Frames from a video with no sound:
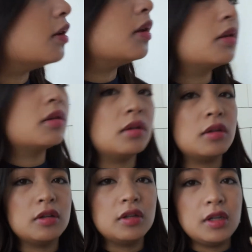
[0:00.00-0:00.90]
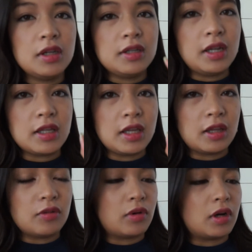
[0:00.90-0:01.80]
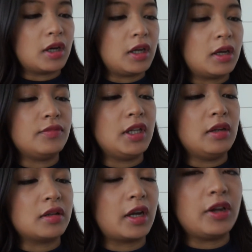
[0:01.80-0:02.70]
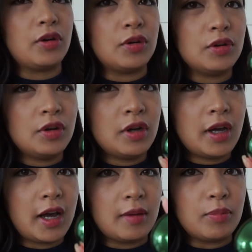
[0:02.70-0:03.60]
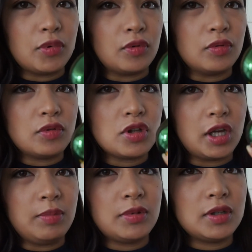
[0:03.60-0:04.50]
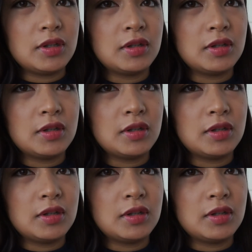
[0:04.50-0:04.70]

this DKNY Be Desired apple shaped